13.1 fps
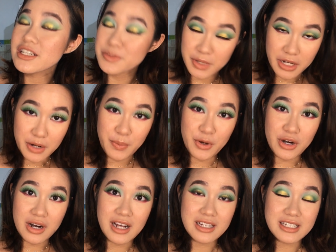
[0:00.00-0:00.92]
makeup
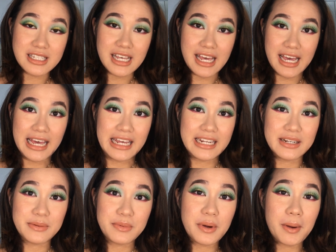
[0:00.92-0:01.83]
products, and
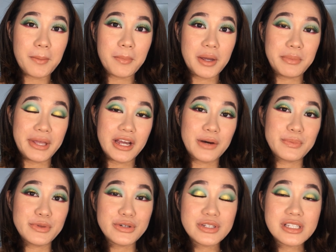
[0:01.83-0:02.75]
my makeup
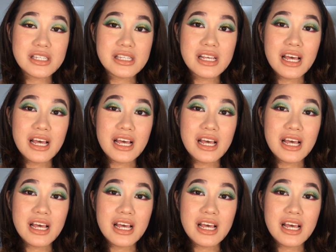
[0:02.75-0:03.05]
looks